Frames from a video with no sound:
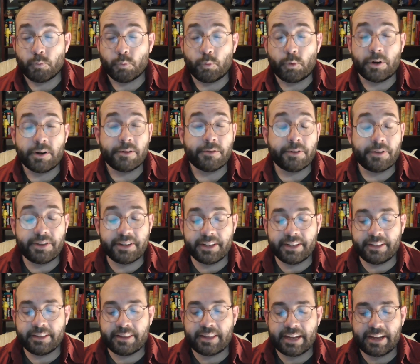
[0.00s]
One other
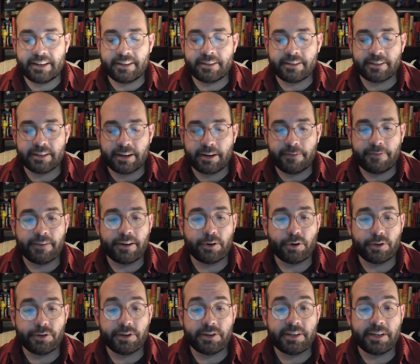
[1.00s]
thing that I
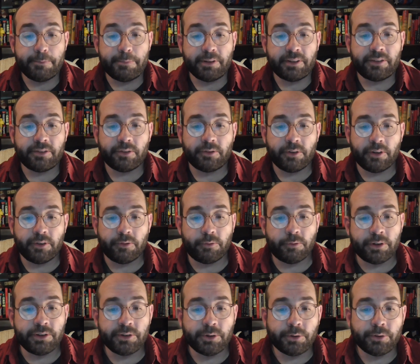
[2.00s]
found on the tip of
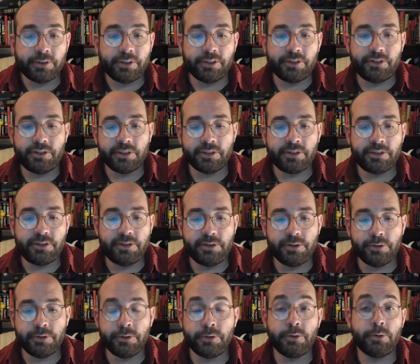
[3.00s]
results is just
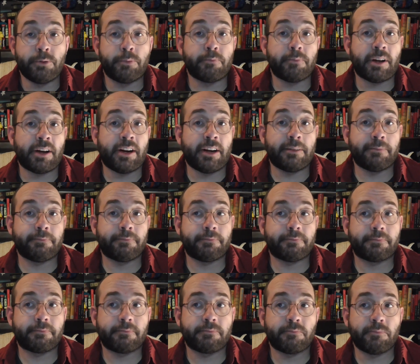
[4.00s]
to
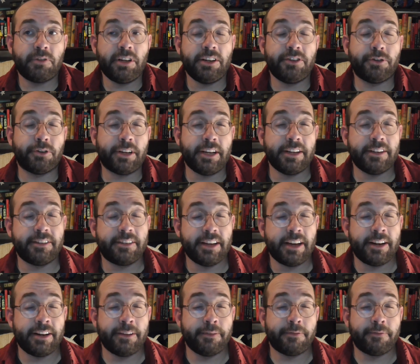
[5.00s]
teach your kids
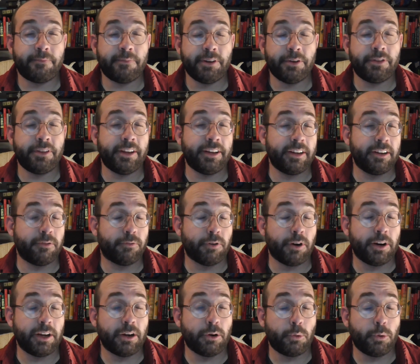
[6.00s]
that if they're thinking of
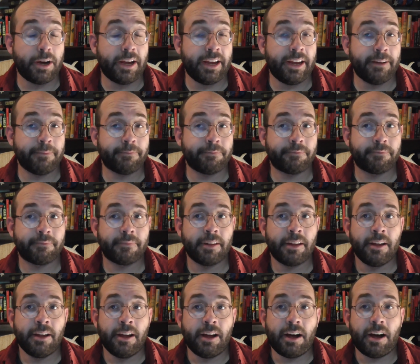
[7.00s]
running away,
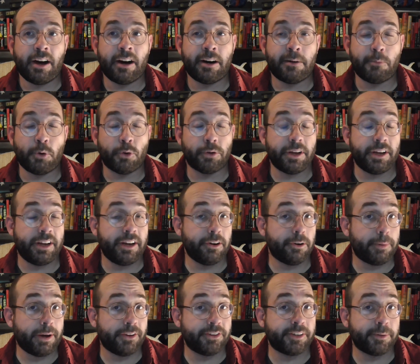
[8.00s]
or they
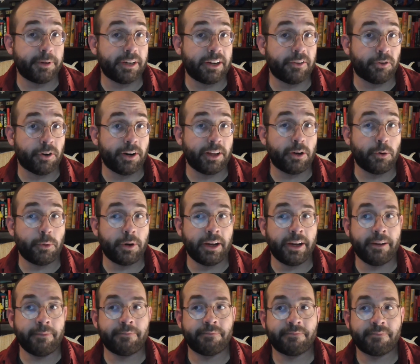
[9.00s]
hear about someone running
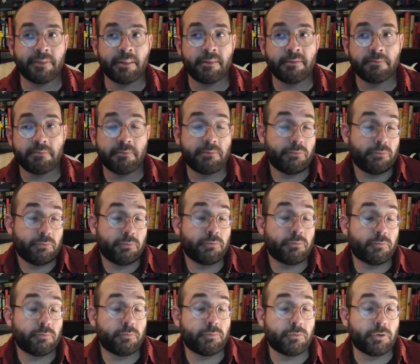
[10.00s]
away,
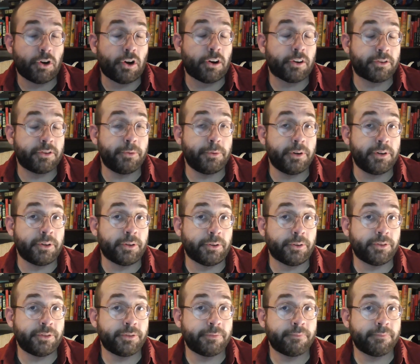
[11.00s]
talk to an
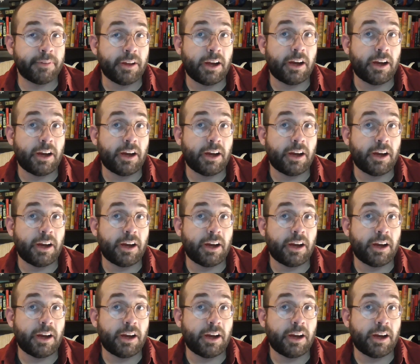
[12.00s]
adult.